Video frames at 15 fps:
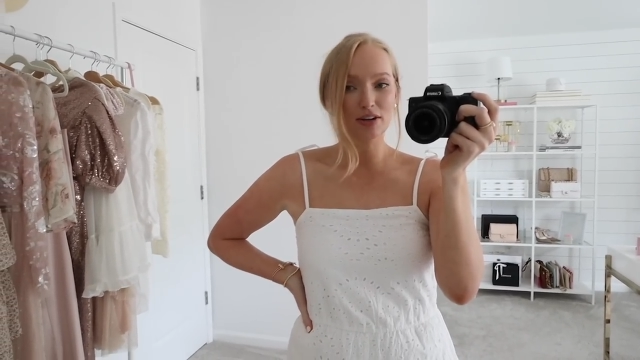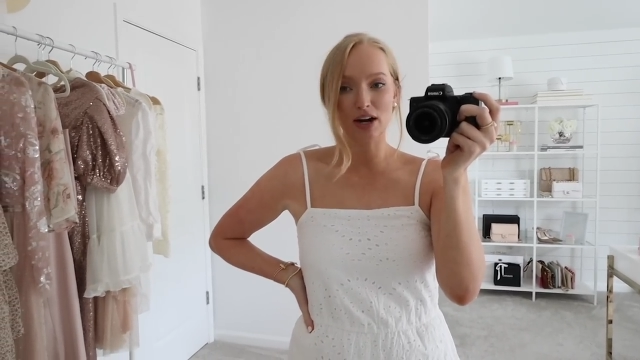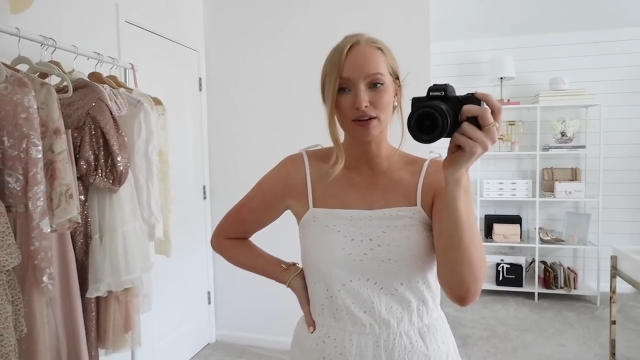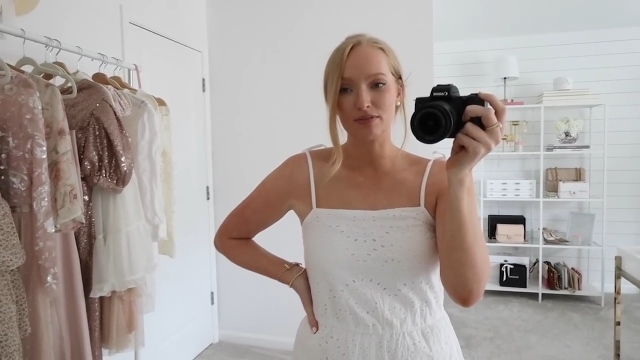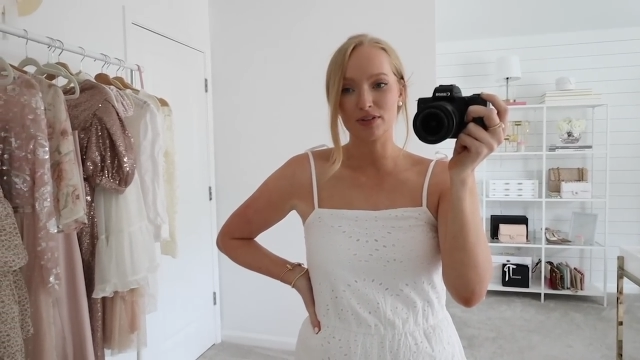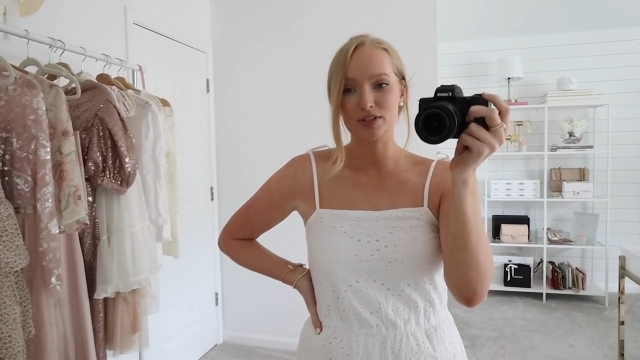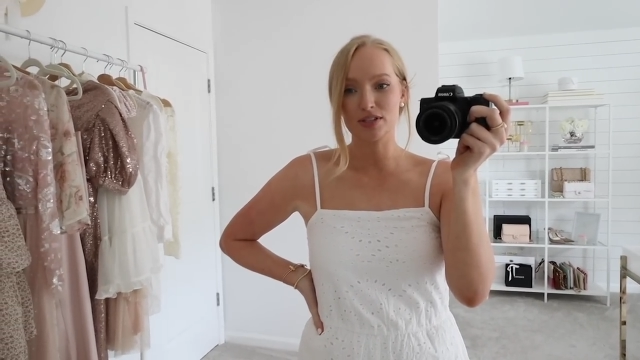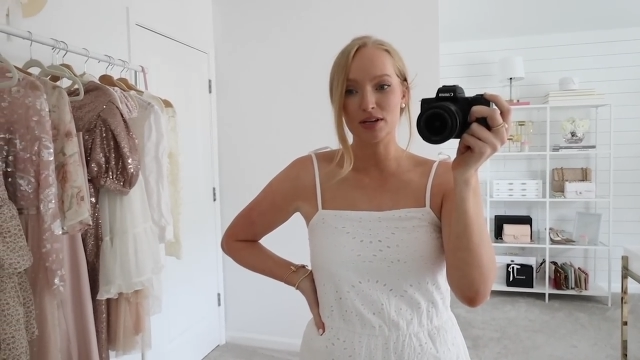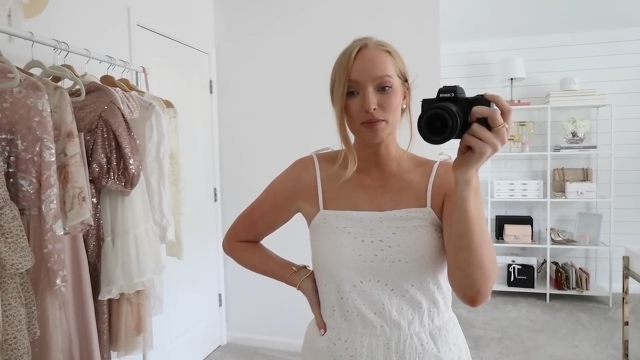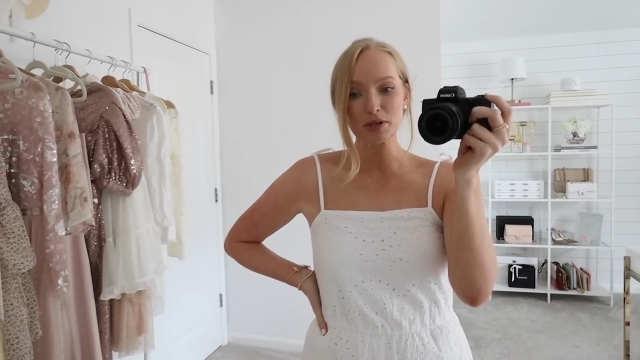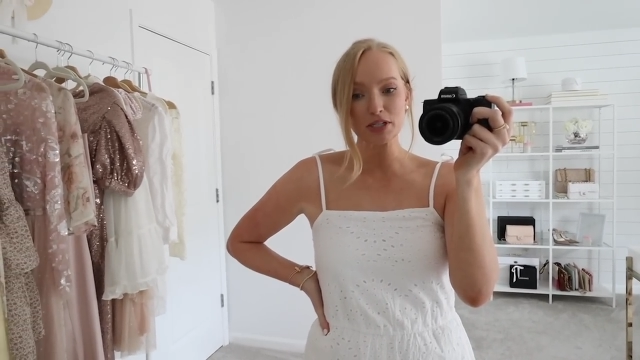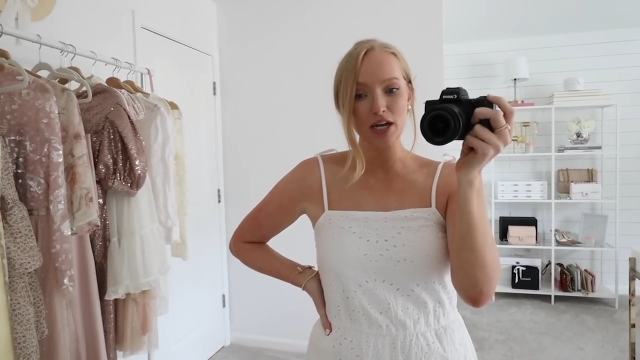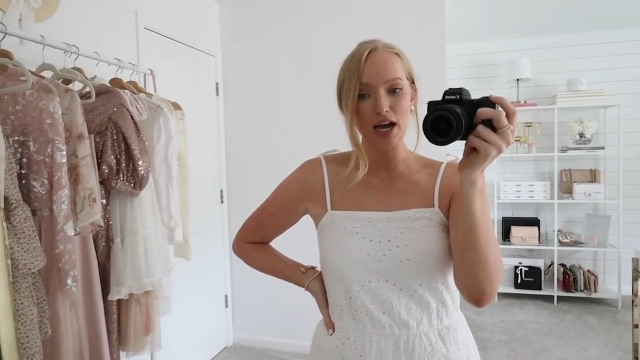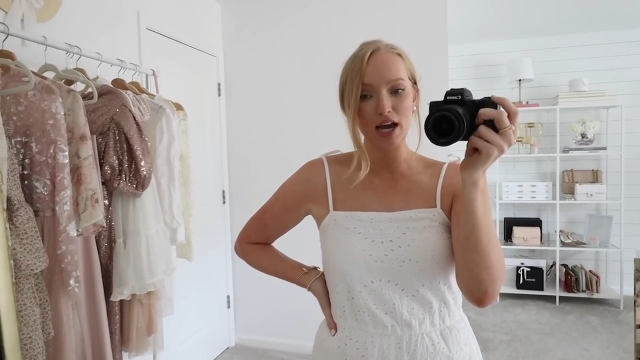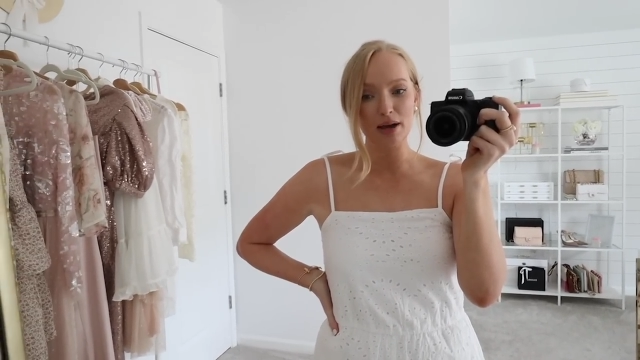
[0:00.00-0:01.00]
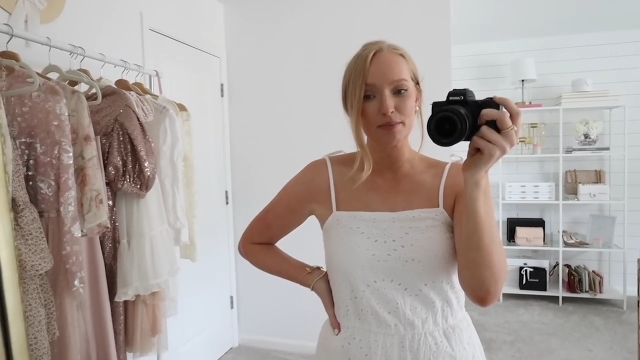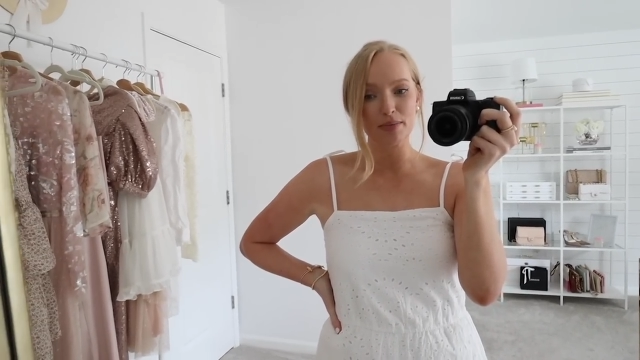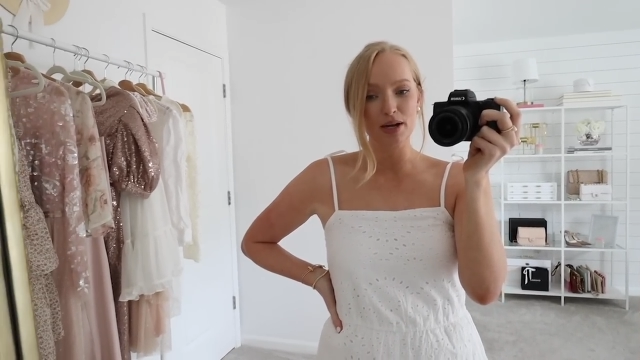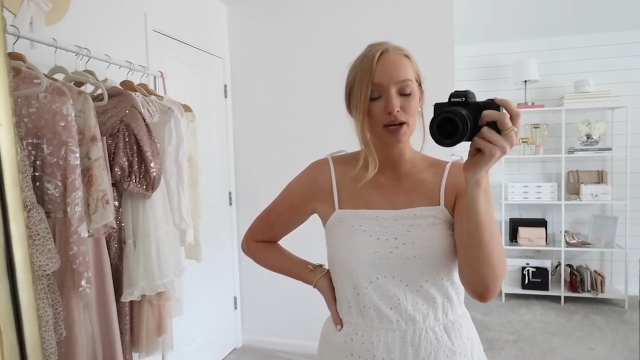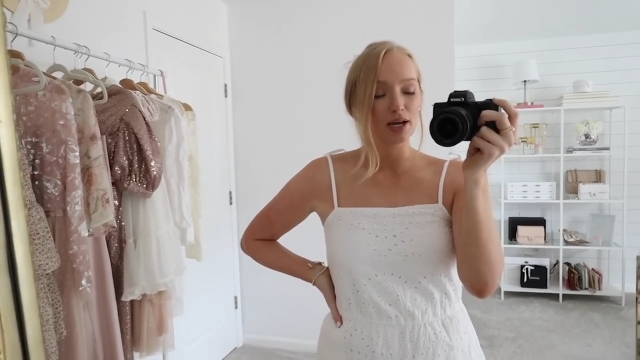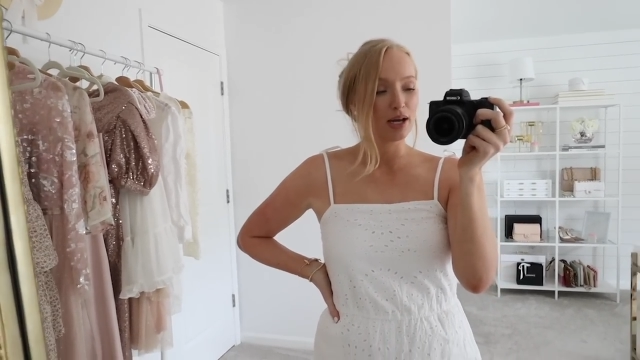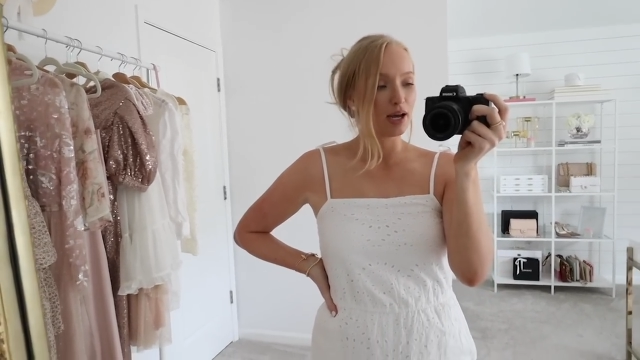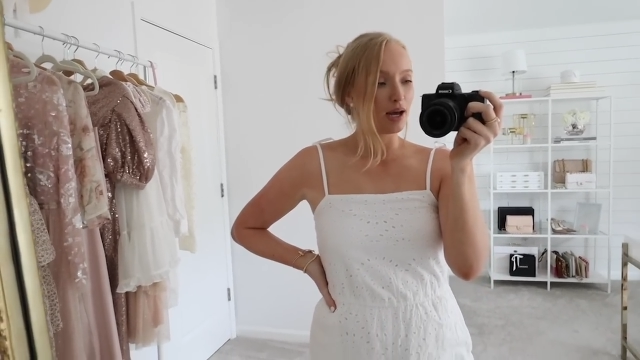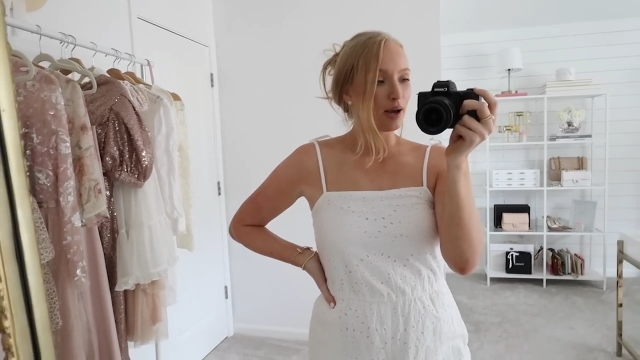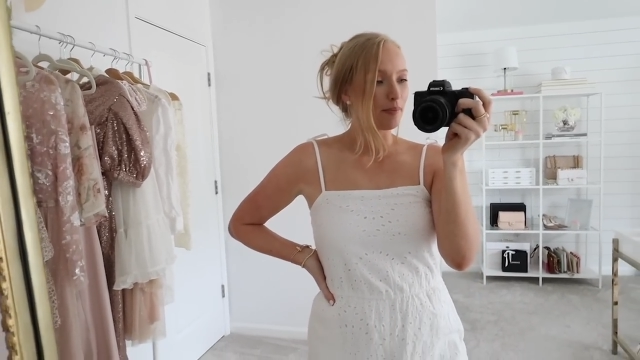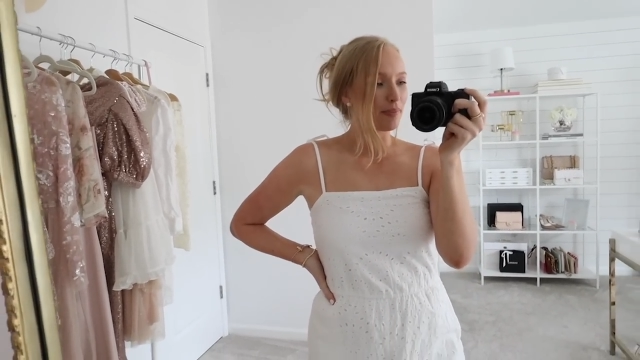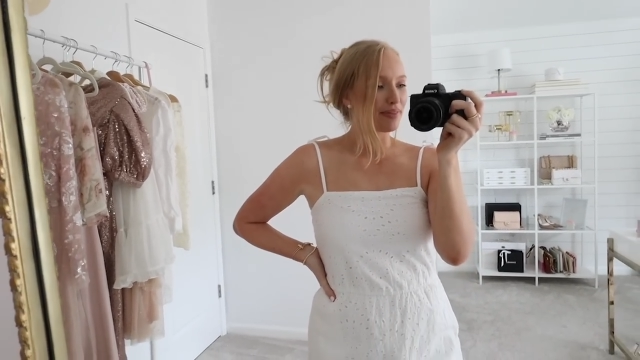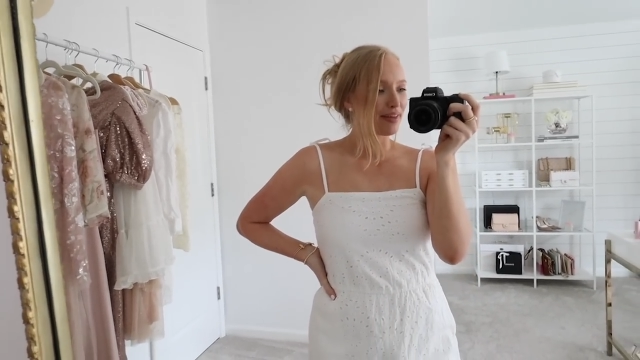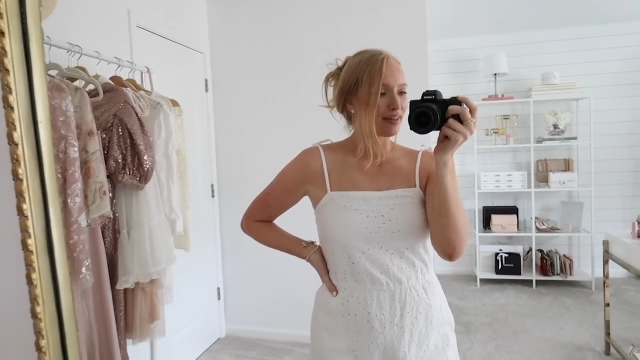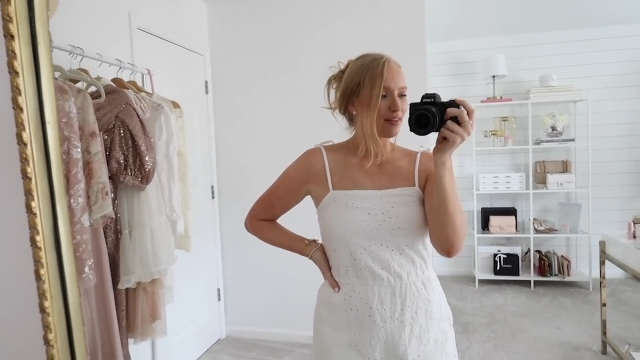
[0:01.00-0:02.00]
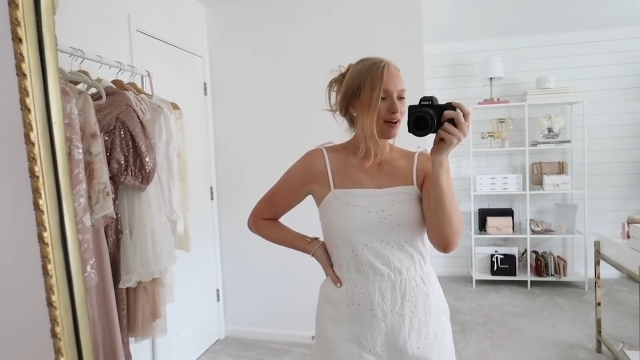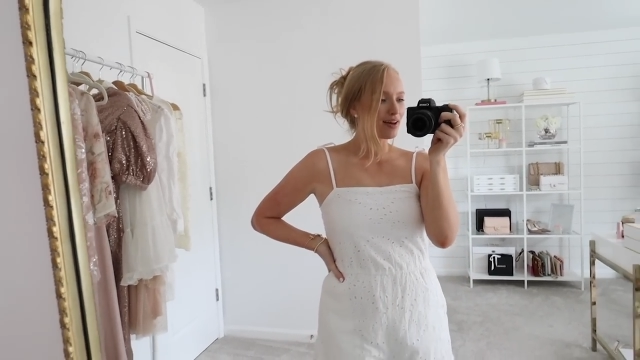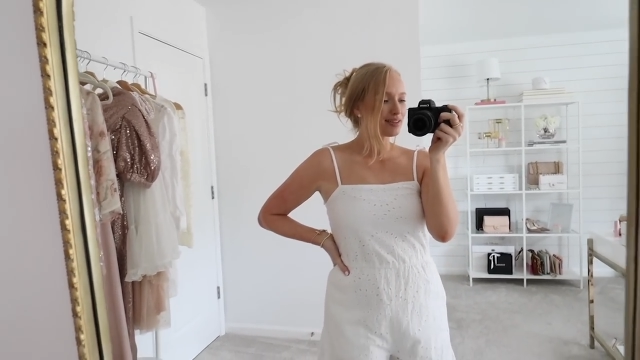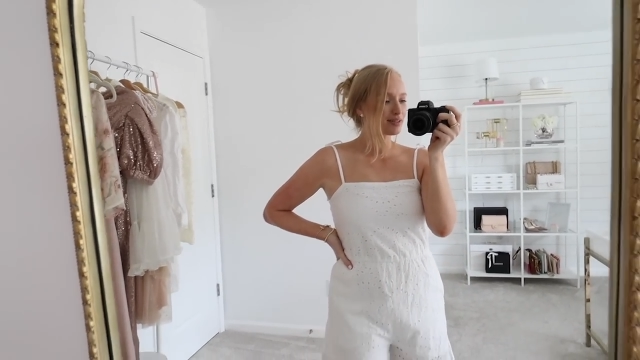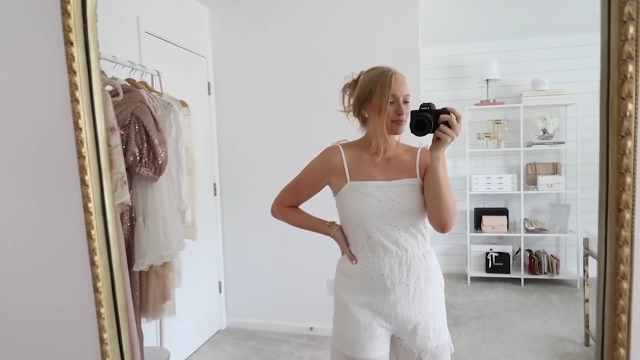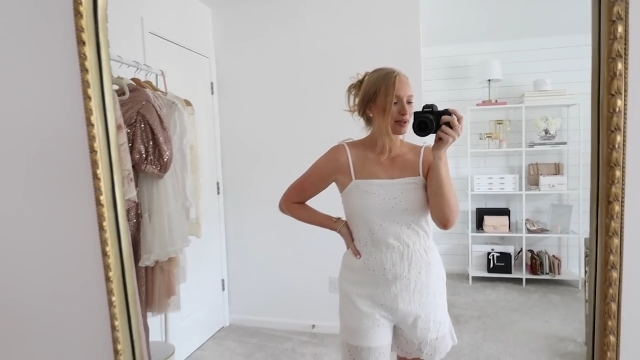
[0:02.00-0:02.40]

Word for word: great for summertime, but they lost